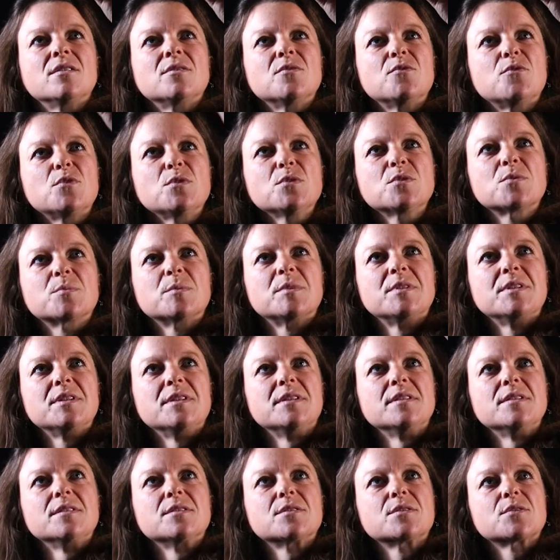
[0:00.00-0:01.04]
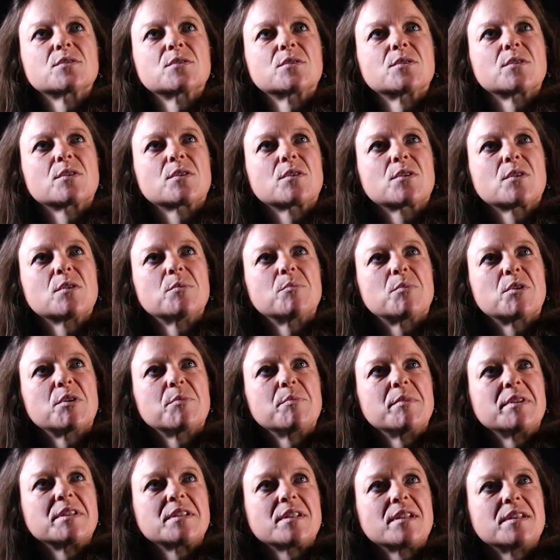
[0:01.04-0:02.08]
First one is
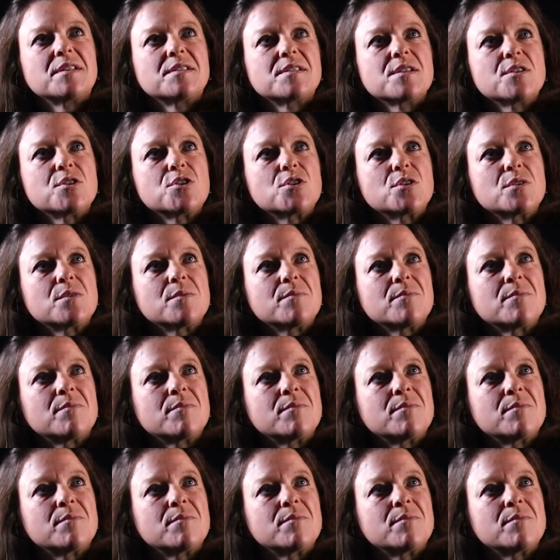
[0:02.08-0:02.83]
compartmentalization.